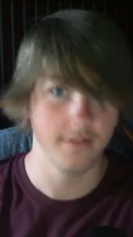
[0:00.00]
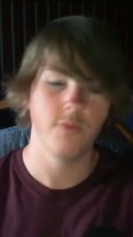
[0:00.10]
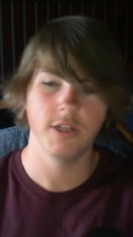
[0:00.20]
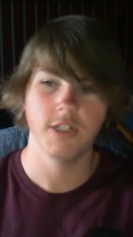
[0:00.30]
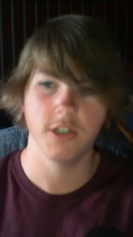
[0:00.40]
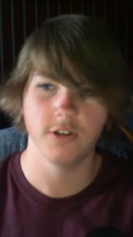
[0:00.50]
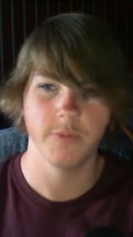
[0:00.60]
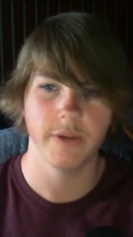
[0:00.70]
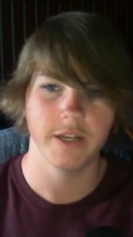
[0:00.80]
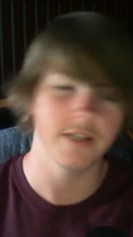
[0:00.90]
I'm pretty sure it's
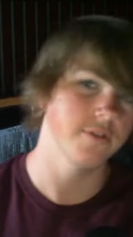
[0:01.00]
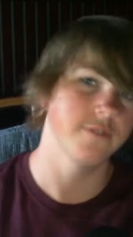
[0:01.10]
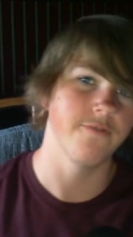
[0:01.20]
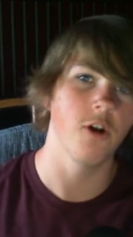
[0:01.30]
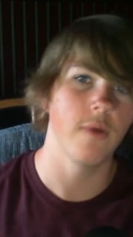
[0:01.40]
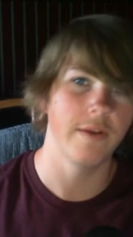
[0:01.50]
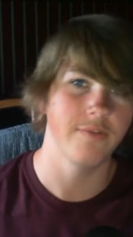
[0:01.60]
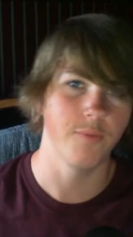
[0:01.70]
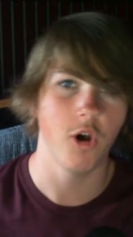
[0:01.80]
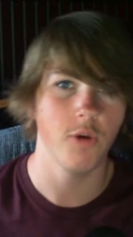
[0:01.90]
because I was far away
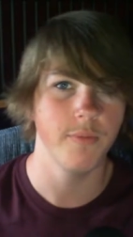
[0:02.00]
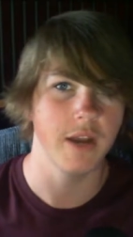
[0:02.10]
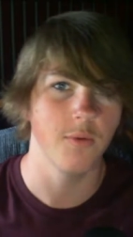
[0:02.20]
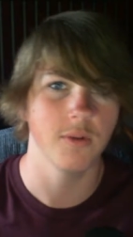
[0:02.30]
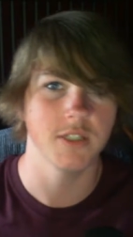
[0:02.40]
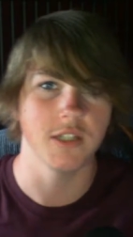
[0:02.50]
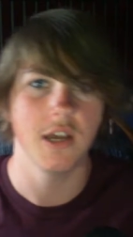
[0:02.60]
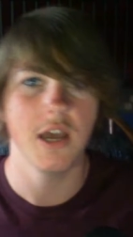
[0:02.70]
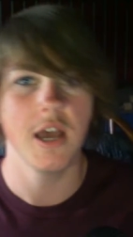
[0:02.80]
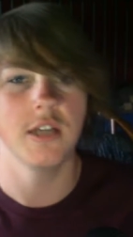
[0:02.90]
from home and I wasn't
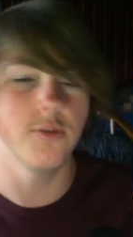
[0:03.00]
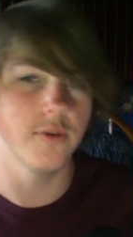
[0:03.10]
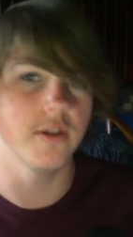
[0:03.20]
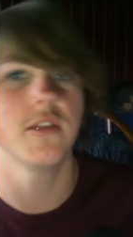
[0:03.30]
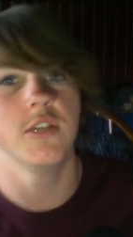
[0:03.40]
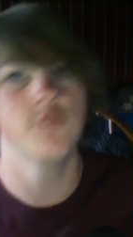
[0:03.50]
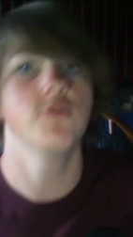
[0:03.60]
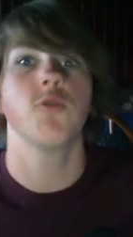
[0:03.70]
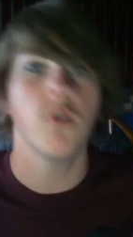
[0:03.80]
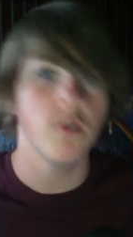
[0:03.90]
doing the
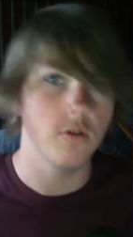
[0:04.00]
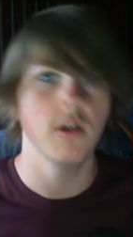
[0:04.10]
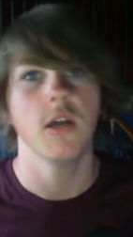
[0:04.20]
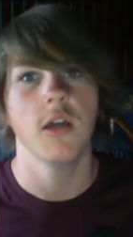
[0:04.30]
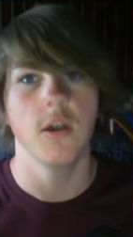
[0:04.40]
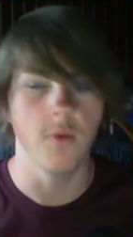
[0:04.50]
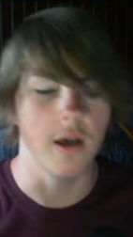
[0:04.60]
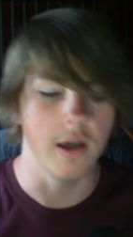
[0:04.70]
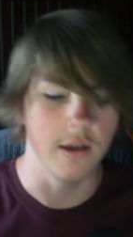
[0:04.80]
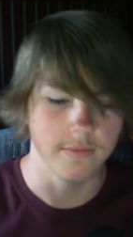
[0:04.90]
usual,
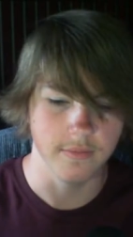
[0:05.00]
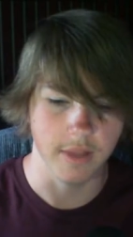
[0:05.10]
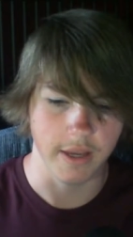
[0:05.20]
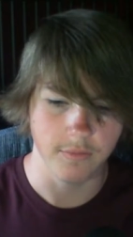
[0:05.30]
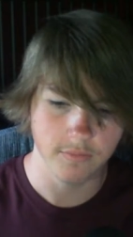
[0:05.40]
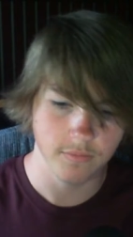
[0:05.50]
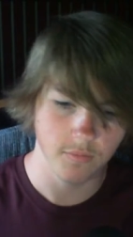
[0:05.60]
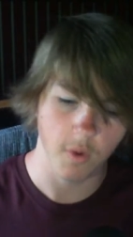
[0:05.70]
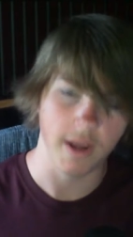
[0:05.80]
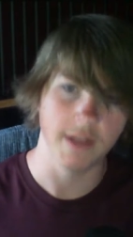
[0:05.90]
uh, like,
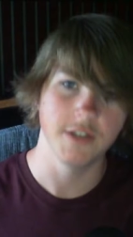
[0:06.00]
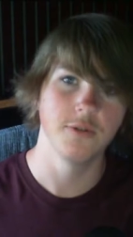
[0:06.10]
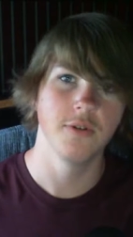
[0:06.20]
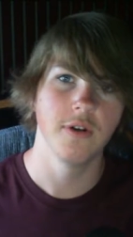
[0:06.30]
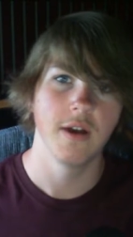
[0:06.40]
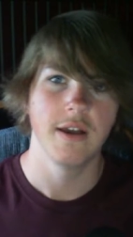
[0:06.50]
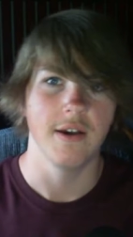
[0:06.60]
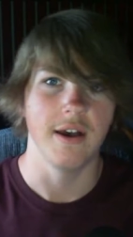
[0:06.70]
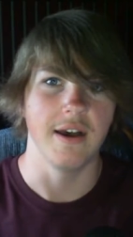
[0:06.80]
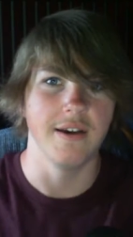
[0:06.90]
what I do
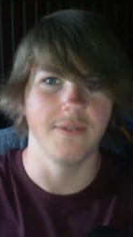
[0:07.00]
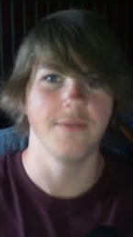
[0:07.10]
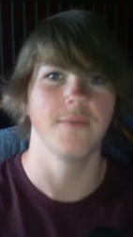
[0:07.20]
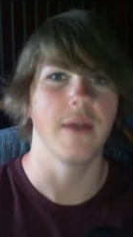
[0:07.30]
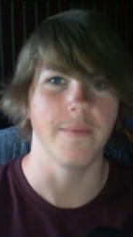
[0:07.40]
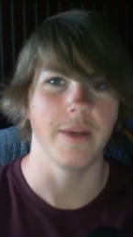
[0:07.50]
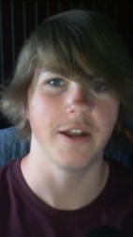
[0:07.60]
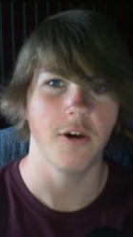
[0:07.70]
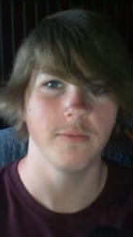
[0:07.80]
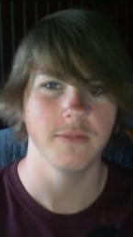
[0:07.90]
uh, when I'm at
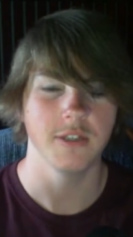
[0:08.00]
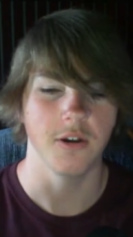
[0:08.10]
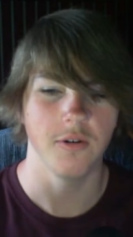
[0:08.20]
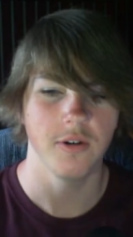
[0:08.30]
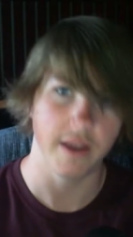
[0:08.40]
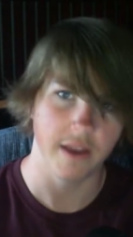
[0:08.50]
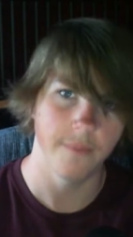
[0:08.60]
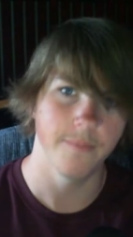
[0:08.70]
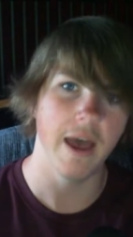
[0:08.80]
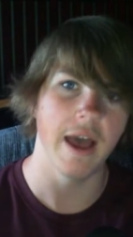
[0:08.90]
home. So when I
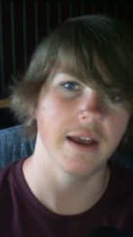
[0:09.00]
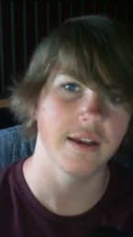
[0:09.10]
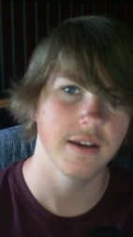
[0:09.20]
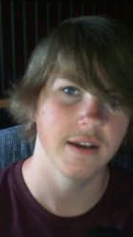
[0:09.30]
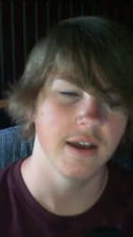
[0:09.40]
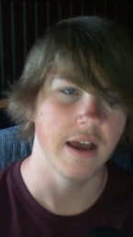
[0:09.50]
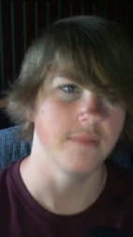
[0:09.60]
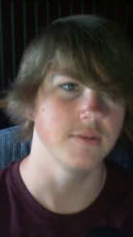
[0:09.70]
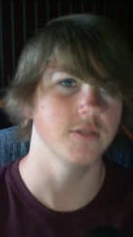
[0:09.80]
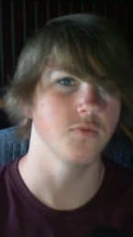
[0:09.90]
come back,
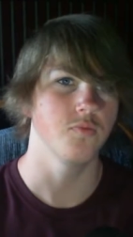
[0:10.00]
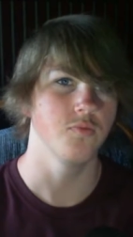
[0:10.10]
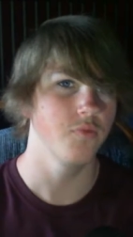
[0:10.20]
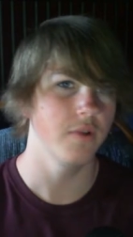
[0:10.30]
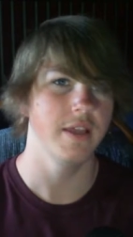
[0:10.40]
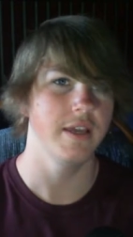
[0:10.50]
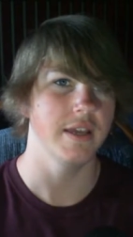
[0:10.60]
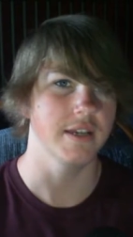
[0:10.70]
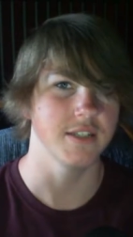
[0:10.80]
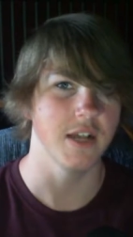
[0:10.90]
I'm just really
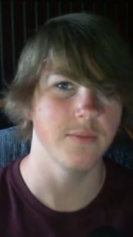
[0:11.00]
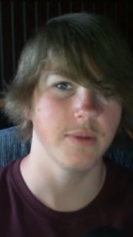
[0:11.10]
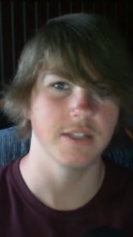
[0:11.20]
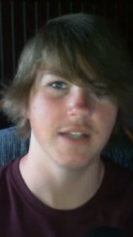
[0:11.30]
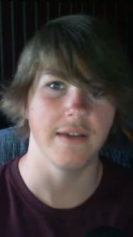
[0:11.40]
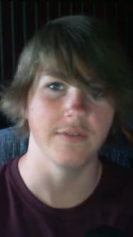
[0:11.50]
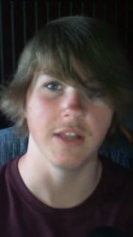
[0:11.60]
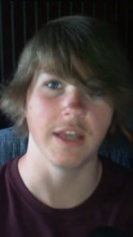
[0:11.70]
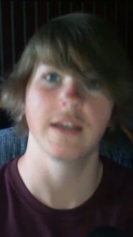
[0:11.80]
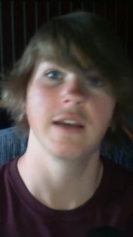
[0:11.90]
excited because I haven't,
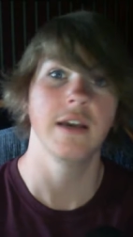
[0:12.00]
like,